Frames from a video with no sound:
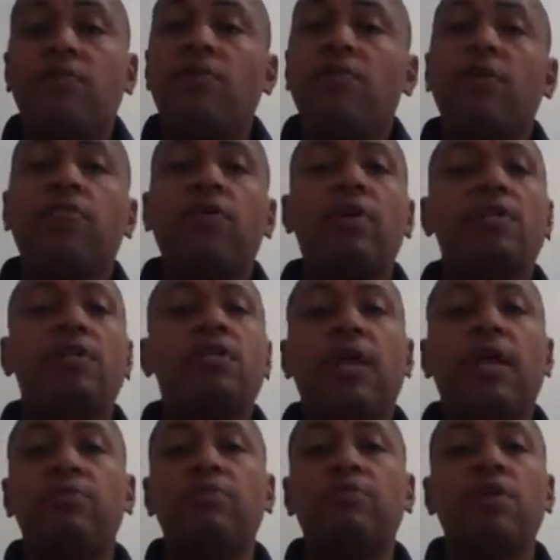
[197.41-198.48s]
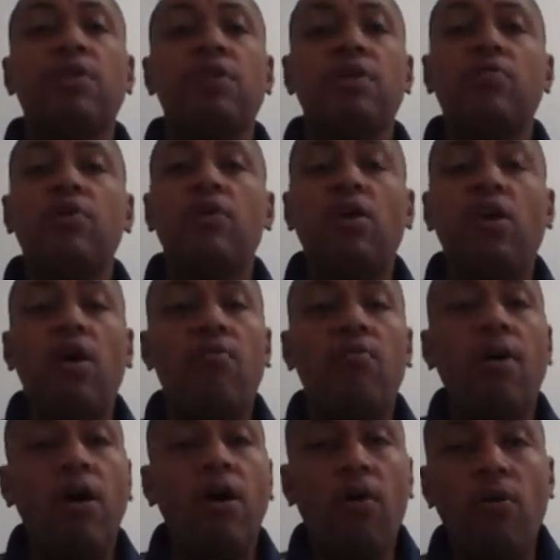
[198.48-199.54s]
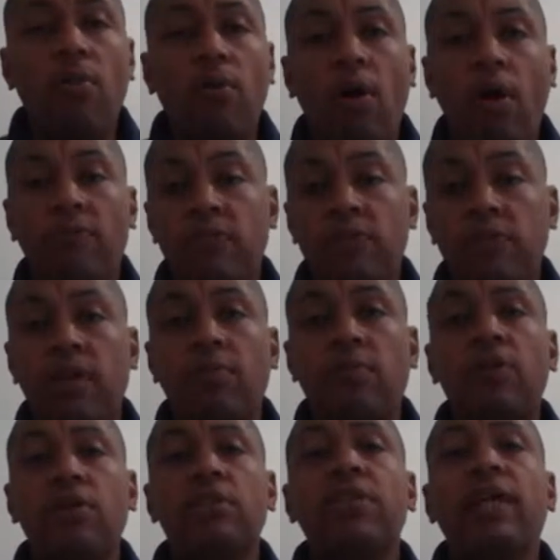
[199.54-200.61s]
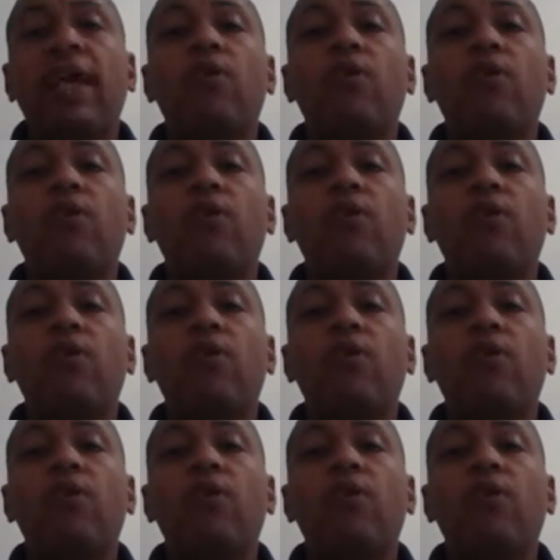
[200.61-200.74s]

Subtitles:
Feel free to text me, give me a call. My home office number is